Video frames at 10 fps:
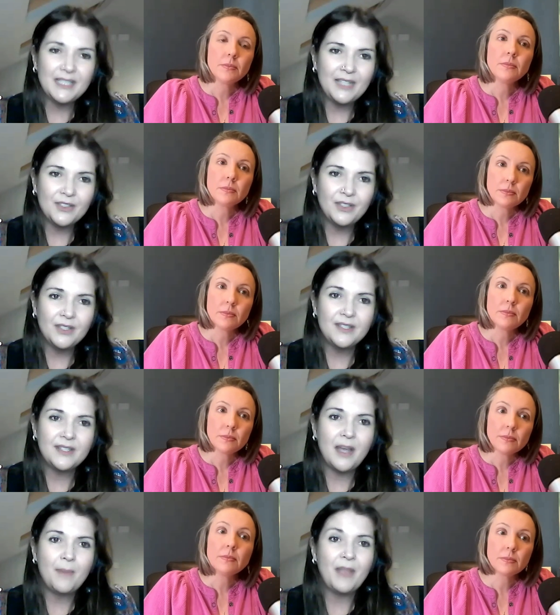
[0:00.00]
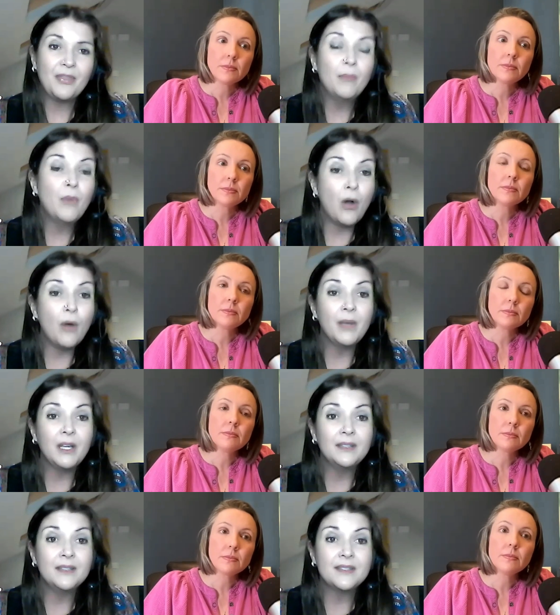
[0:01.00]
Speaker 1: on adults um, at the
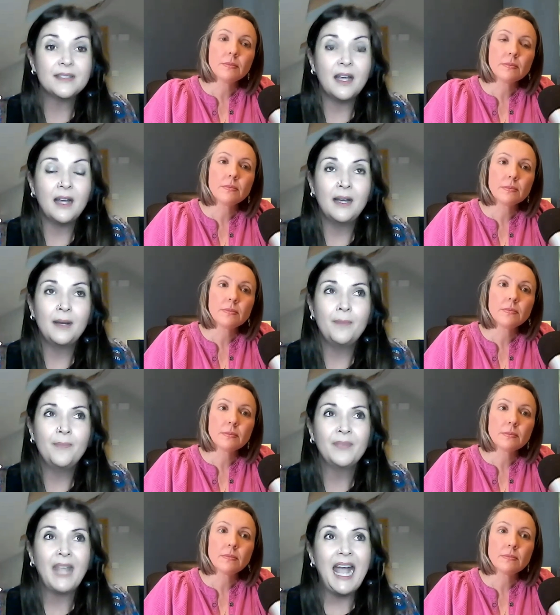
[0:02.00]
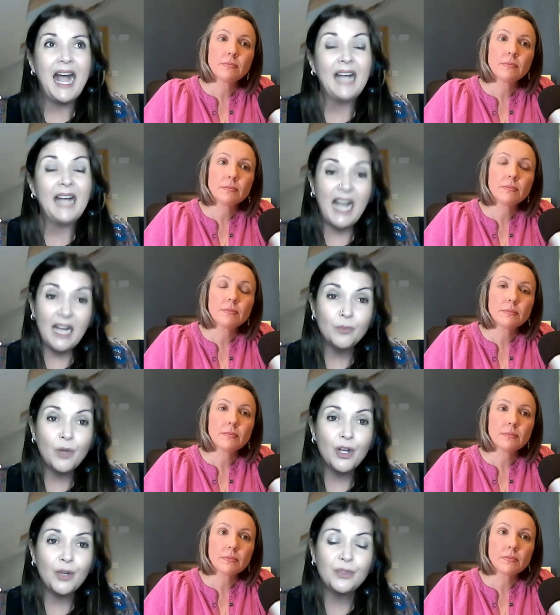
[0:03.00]
moment. Um, I can
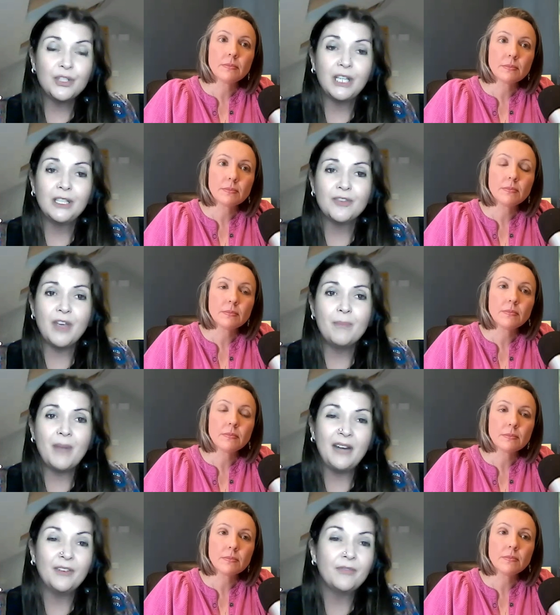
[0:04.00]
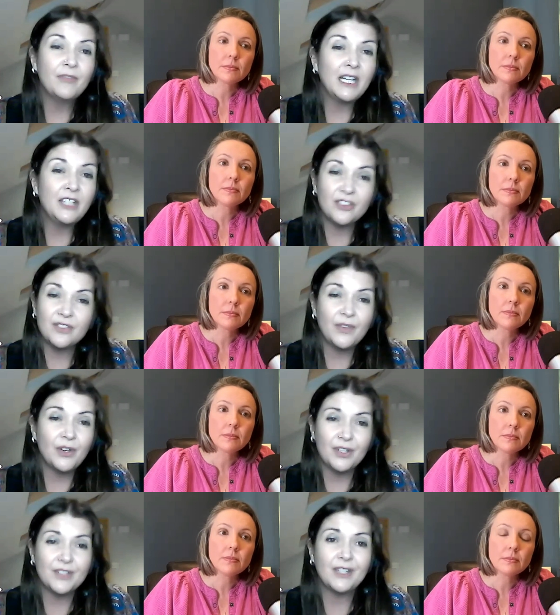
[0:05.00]
work with children, but I've really just
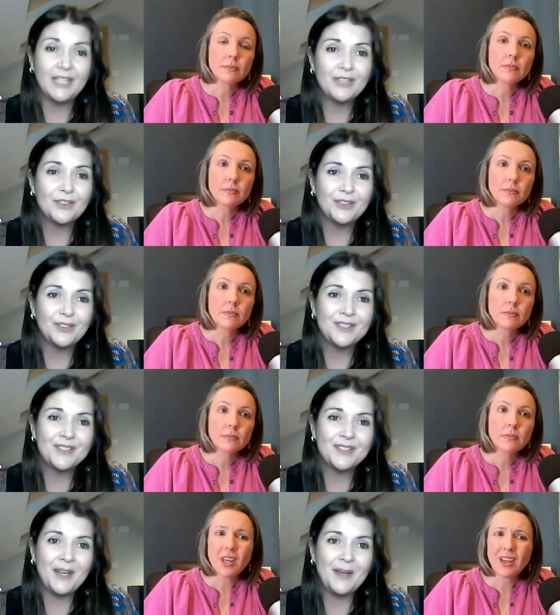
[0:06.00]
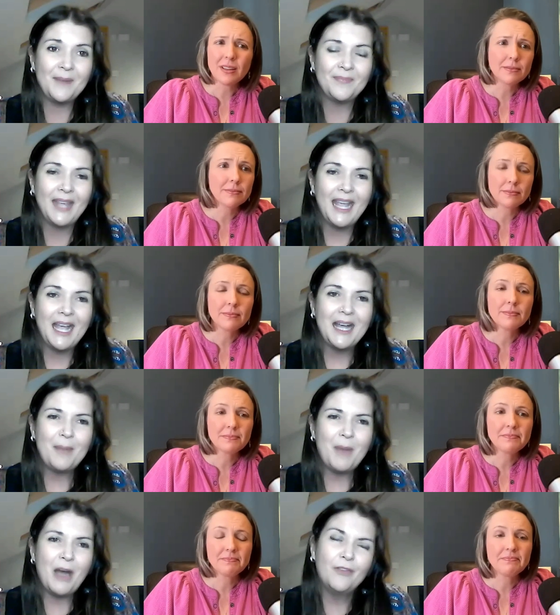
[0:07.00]
focused on adults. Um,
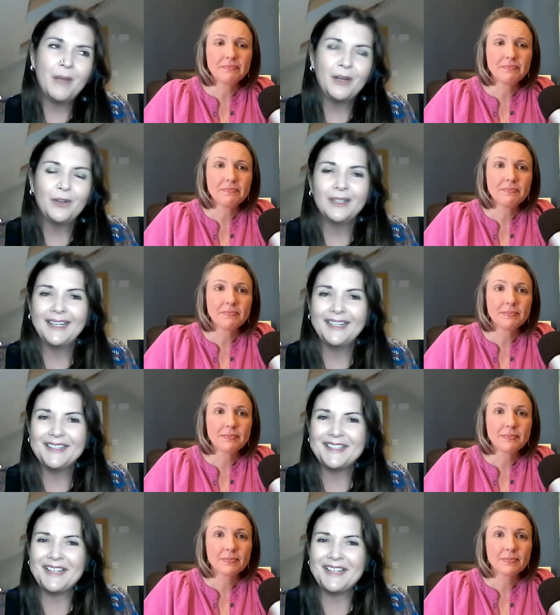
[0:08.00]
apart from my own kids,